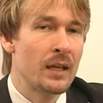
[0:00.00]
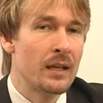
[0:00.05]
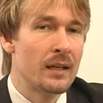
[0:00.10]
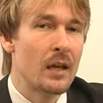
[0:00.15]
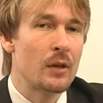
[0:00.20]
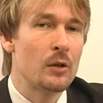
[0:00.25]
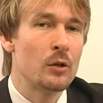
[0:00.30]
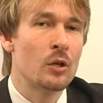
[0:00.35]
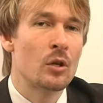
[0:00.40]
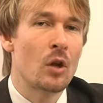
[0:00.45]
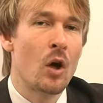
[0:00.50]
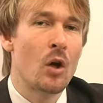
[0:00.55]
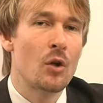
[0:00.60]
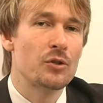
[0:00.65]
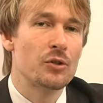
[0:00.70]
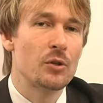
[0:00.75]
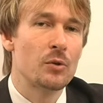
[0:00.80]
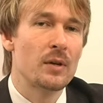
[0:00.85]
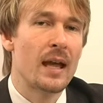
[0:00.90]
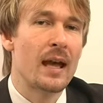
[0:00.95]
Now you can
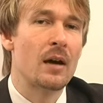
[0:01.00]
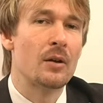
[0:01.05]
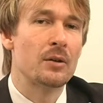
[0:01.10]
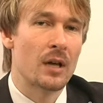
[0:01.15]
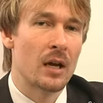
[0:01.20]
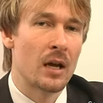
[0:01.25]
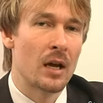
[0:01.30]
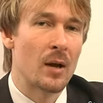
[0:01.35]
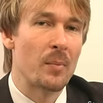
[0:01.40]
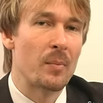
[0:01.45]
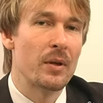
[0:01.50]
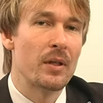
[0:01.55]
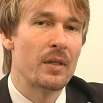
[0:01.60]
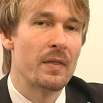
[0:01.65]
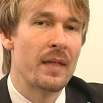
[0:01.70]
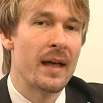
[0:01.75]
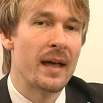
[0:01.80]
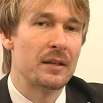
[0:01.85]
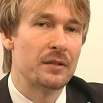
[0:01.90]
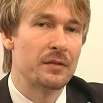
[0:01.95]
also count up,
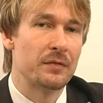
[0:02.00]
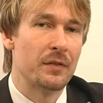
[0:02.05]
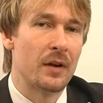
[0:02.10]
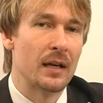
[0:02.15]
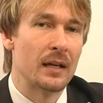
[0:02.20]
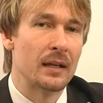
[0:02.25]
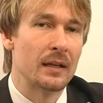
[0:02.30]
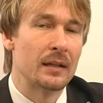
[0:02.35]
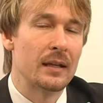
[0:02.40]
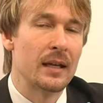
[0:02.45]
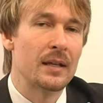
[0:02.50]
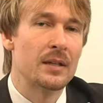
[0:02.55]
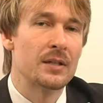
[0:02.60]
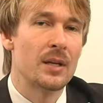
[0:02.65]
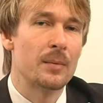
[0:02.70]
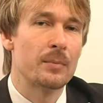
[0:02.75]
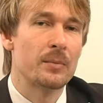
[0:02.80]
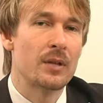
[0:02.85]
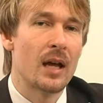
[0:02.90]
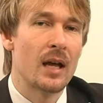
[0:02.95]
that's fine, and
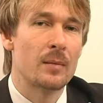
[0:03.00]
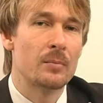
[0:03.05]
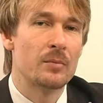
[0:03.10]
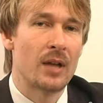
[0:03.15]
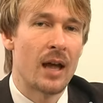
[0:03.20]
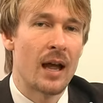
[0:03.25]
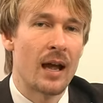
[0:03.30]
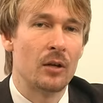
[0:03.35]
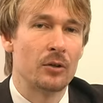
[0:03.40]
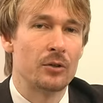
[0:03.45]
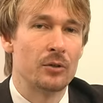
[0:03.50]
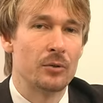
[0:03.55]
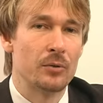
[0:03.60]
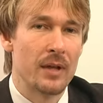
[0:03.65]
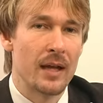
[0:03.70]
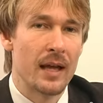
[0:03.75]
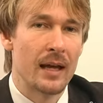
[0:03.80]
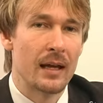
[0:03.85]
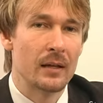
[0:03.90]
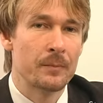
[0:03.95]
sometimes I'll do
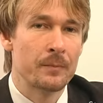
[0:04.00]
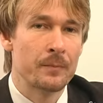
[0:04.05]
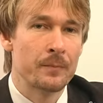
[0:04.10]
that.